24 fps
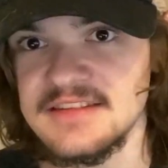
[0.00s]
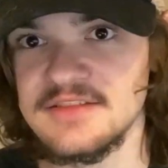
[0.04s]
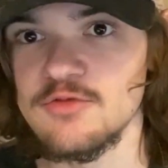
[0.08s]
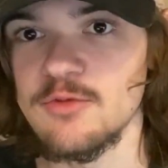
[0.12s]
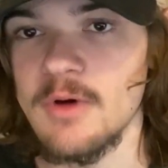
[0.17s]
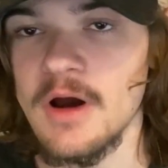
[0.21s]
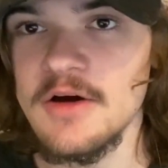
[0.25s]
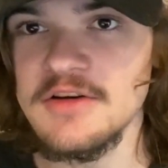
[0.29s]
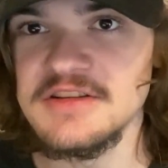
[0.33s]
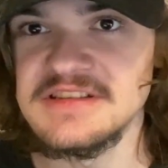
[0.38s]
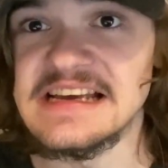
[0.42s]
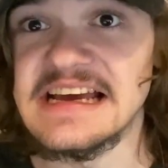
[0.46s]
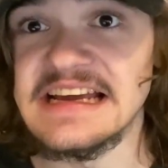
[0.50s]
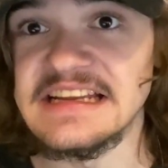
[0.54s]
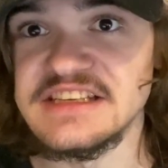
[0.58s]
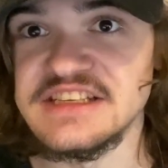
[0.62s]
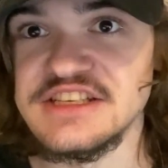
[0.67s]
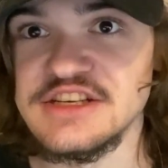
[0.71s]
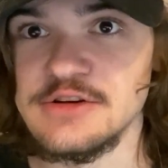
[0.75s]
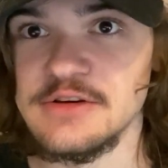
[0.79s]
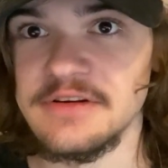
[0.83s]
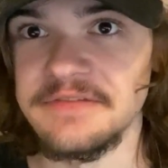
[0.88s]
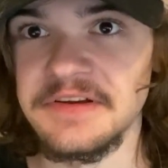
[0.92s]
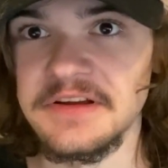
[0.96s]
throws at
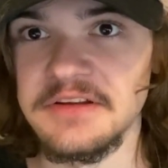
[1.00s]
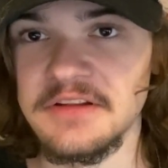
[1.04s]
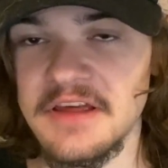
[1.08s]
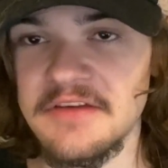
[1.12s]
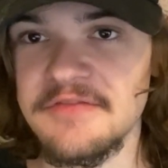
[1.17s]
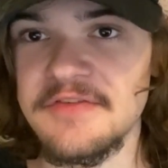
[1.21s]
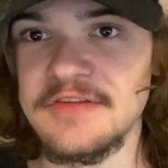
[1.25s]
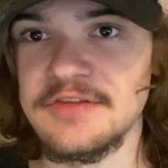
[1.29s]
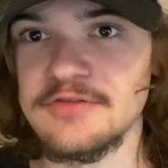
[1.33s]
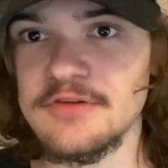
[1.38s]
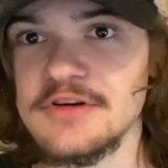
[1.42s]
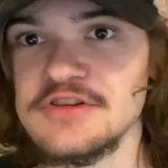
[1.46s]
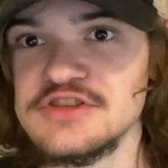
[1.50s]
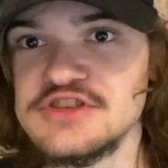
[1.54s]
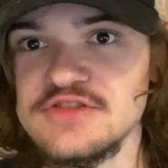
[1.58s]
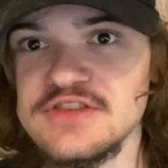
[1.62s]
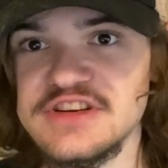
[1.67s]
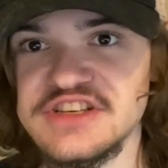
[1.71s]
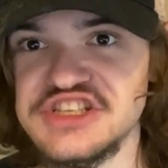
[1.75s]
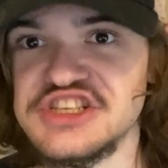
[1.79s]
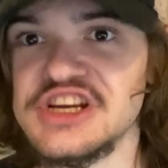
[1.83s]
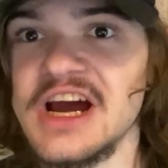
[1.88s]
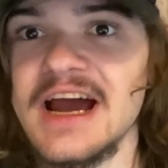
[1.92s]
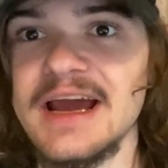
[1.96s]
you. If it throws you a
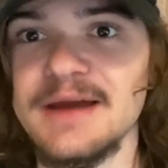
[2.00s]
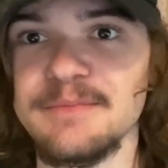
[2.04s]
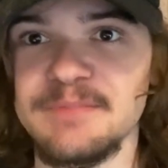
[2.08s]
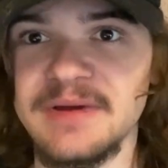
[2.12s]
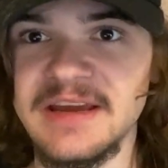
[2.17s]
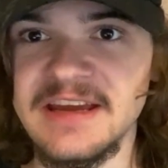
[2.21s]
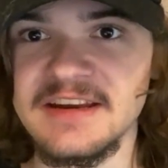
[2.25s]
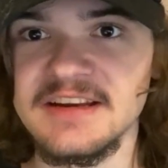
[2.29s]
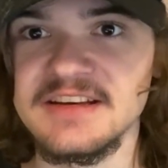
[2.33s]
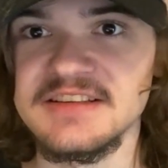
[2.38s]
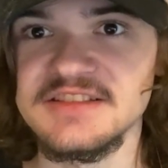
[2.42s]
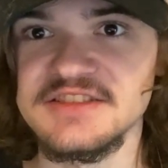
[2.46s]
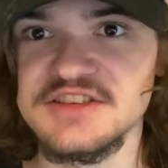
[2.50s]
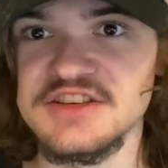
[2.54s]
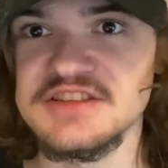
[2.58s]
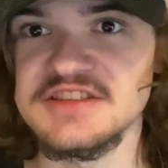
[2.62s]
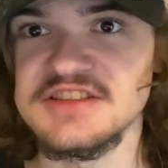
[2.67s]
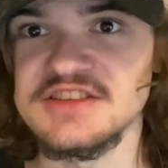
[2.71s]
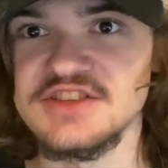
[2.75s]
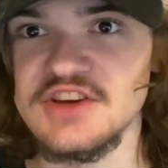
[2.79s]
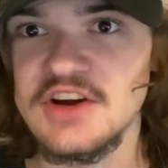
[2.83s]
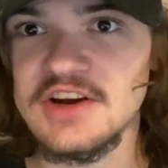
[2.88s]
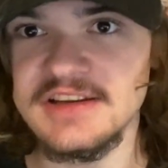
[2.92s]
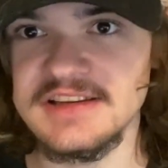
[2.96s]
giant penis, just
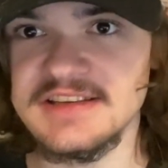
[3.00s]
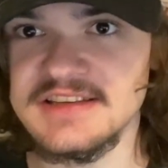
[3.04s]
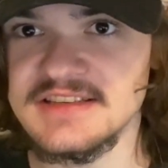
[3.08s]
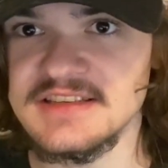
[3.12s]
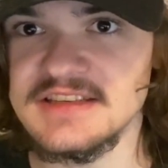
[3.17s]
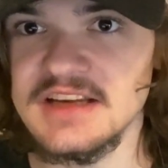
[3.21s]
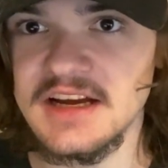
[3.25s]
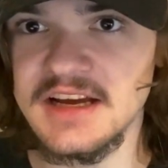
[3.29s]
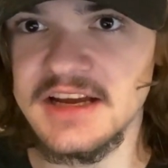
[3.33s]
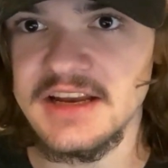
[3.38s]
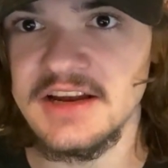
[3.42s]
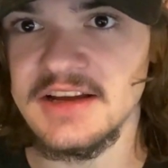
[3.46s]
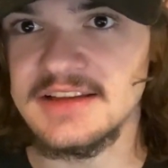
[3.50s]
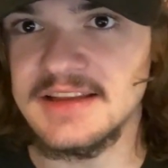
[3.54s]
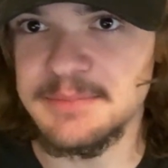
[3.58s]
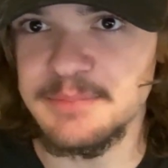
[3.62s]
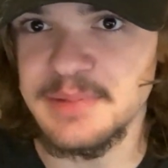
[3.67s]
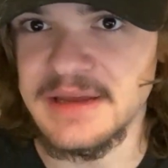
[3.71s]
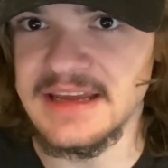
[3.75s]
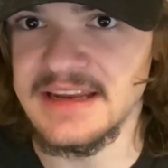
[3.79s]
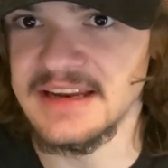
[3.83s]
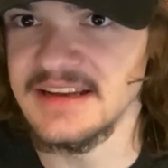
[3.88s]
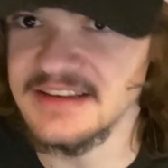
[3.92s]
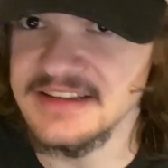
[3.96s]
start sucking on the
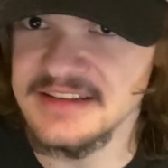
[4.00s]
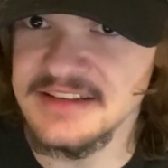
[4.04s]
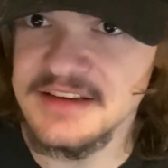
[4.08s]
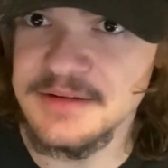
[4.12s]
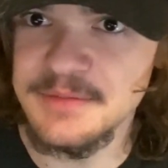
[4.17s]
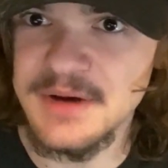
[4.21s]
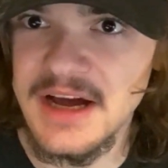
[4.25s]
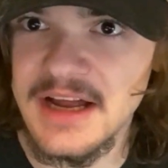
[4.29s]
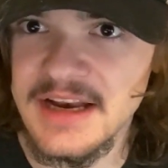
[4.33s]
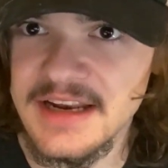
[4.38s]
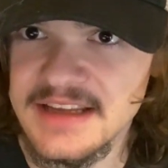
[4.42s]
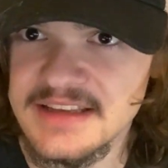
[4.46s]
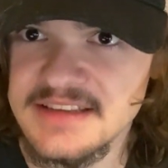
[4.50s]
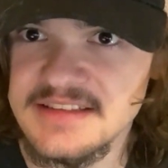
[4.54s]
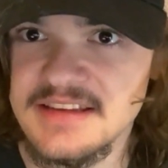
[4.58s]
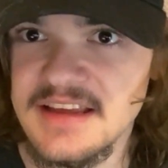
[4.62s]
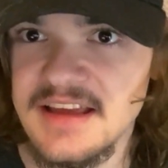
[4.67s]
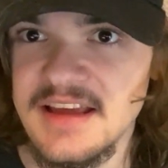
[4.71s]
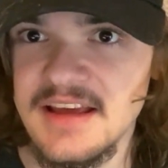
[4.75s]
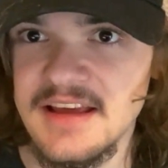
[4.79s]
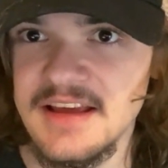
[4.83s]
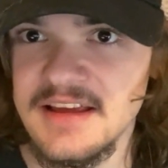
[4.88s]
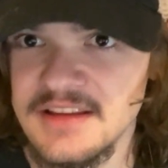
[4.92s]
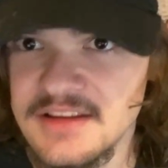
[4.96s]
penis. Come on, it's...
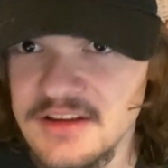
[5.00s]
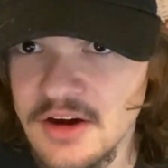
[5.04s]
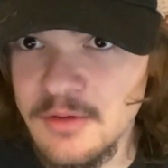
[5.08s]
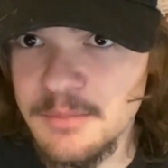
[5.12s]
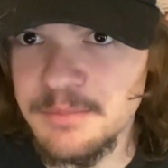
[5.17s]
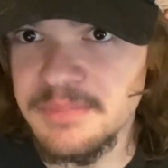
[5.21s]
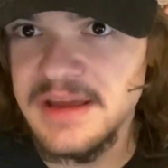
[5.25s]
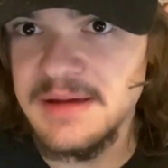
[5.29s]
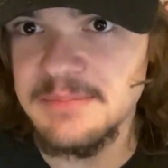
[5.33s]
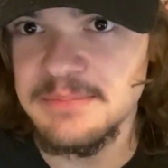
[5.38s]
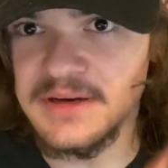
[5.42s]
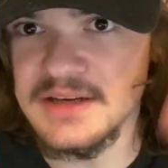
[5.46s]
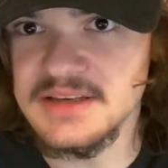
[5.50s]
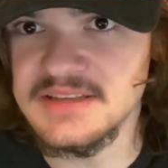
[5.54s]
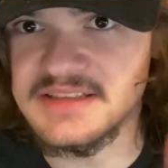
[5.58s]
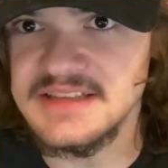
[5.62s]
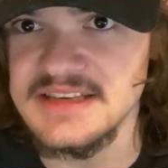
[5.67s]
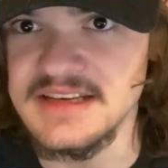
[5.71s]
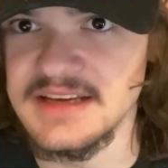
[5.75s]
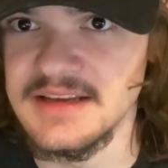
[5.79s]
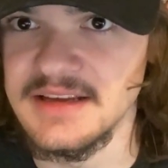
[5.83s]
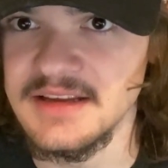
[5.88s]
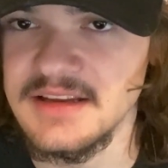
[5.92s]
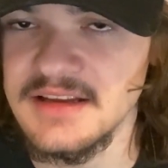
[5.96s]
Don't be
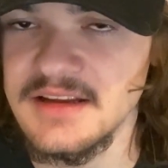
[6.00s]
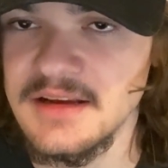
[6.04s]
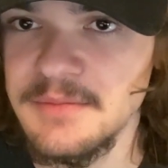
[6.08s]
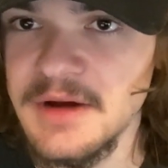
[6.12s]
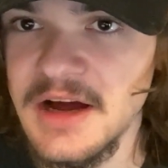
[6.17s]
pussy. Come